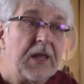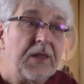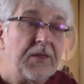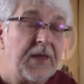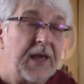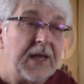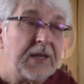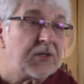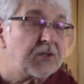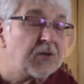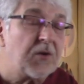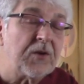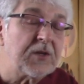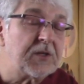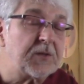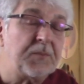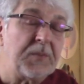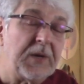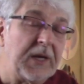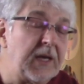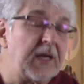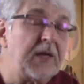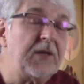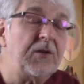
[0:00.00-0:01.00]
They start
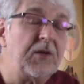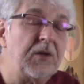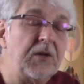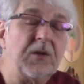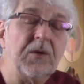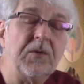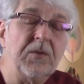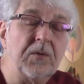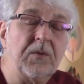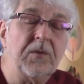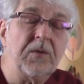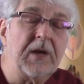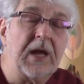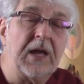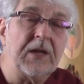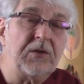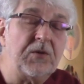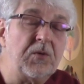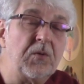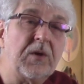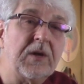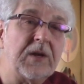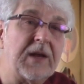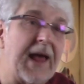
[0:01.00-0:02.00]
speaking to you,
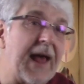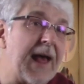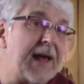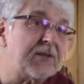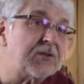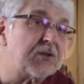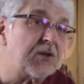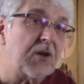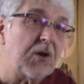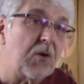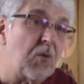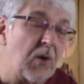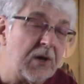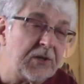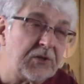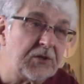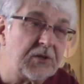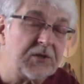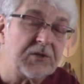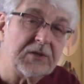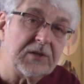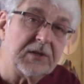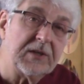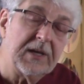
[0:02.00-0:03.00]
and you can ask
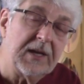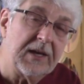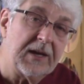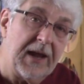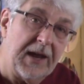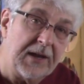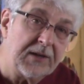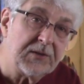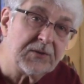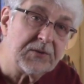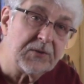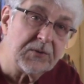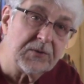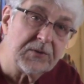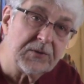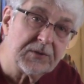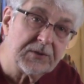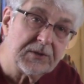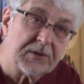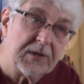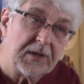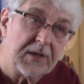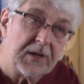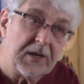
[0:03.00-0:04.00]
questions and get
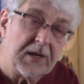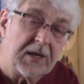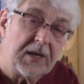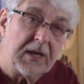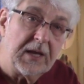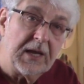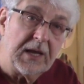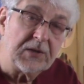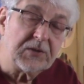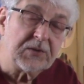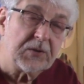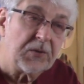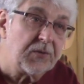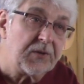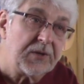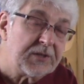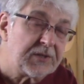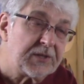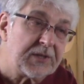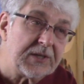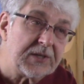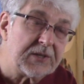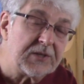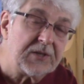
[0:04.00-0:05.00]
answers. And so
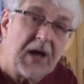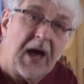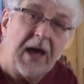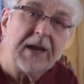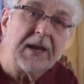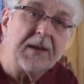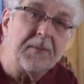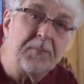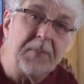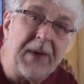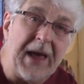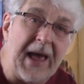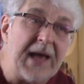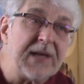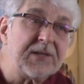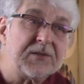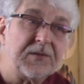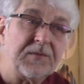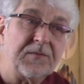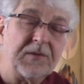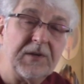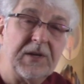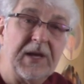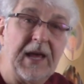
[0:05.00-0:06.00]
this is not a
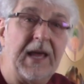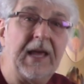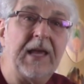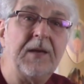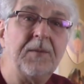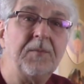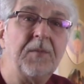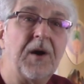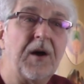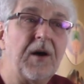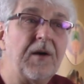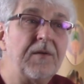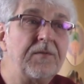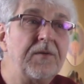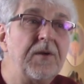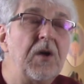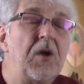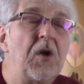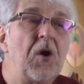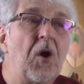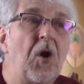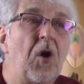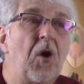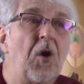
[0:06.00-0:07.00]
passive game of,
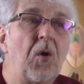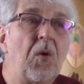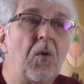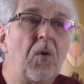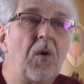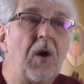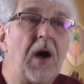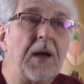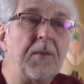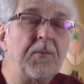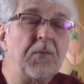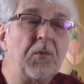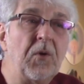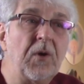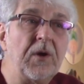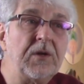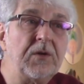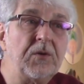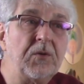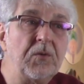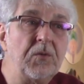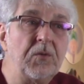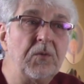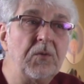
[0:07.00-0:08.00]
oh, I'm
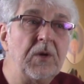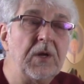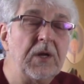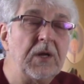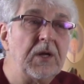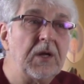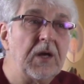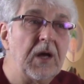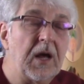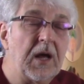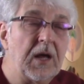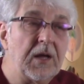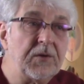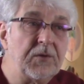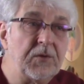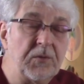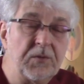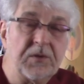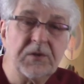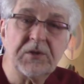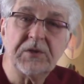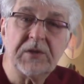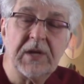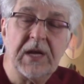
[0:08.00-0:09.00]
going to uh,
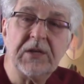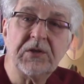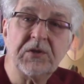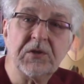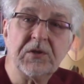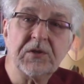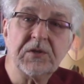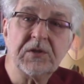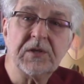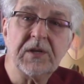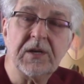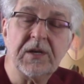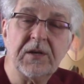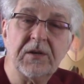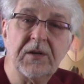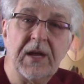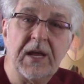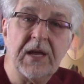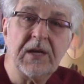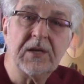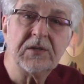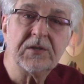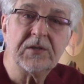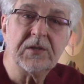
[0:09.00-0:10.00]
do the stages that it
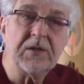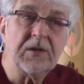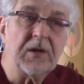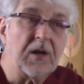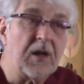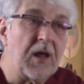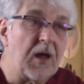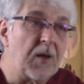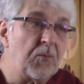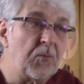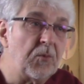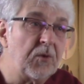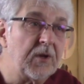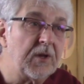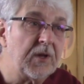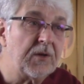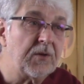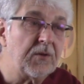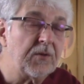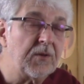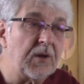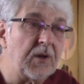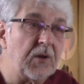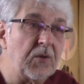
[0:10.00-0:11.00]
takes in the
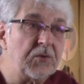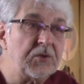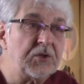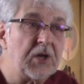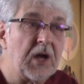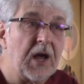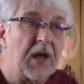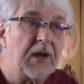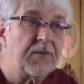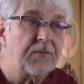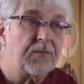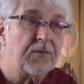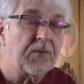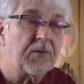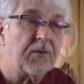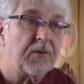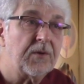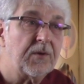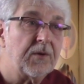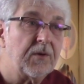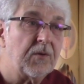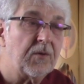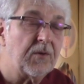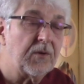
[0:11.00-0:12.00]
Lamrim or the Lojong
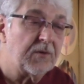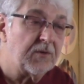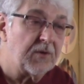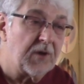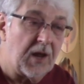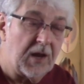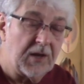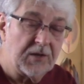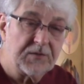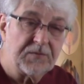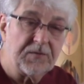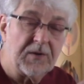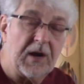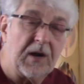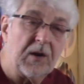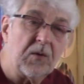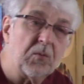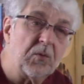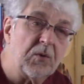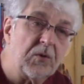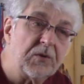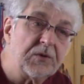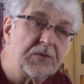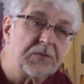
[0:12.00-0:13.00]
for, or knowledge of higher
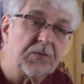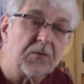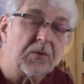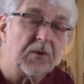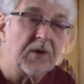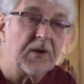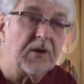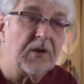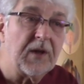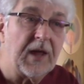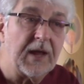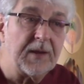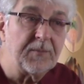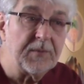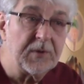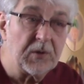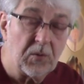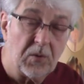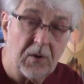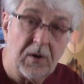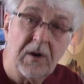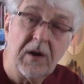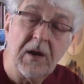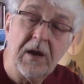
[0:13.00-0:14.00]
worlds for enlightenment,
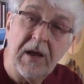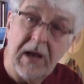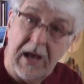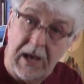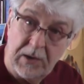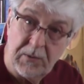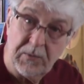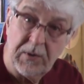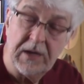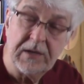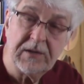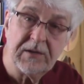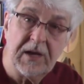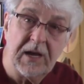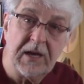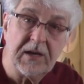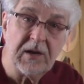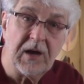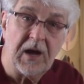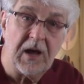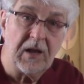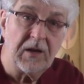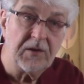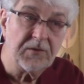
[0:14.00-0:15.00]
or how do I
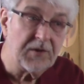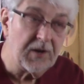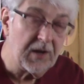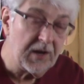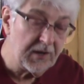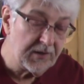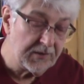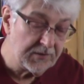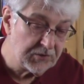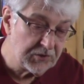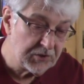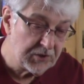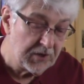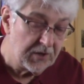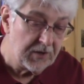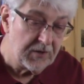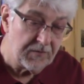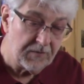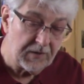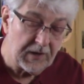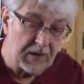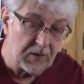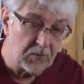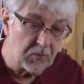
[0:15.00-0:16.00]
attain how, knowledge
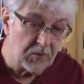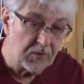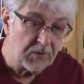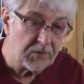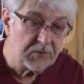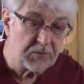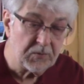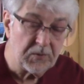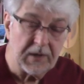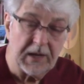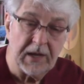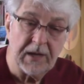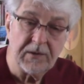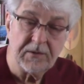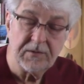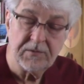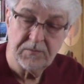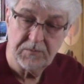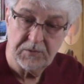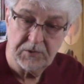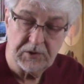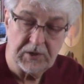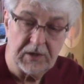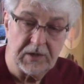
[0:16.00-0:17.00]
of higher worlds? Well, I
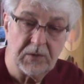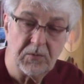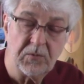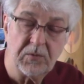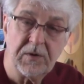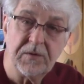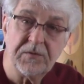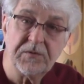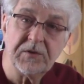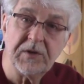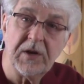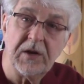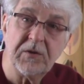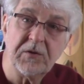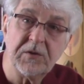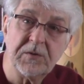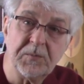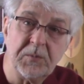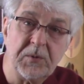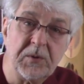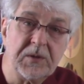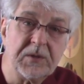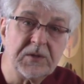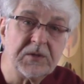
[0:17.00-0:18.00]
study Rudolf Steiner's
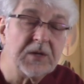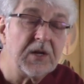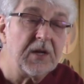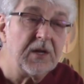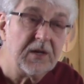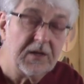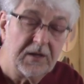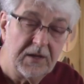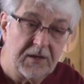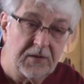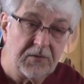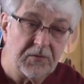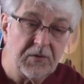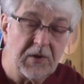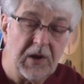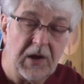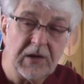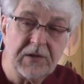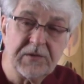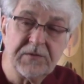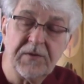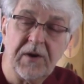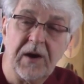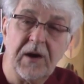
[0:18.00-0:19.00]
books,
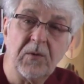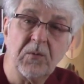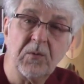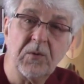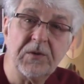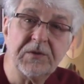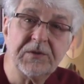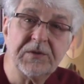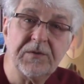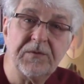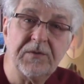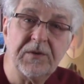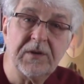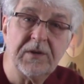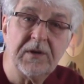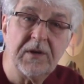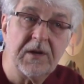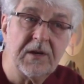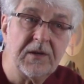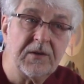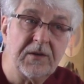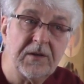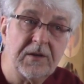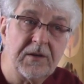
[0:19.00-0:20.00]
knowledge of higher worlds of the,
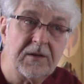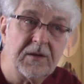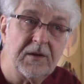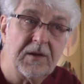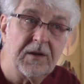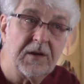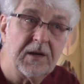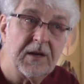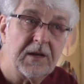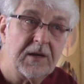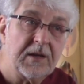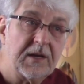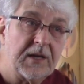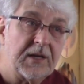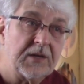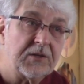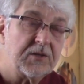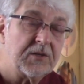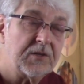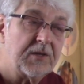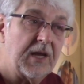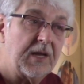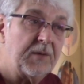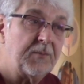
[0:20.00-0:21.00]
and, the, uh, and
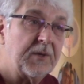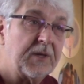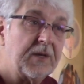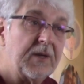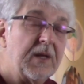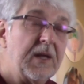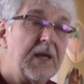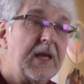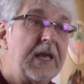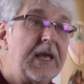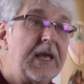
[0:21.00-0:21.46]
its attainment.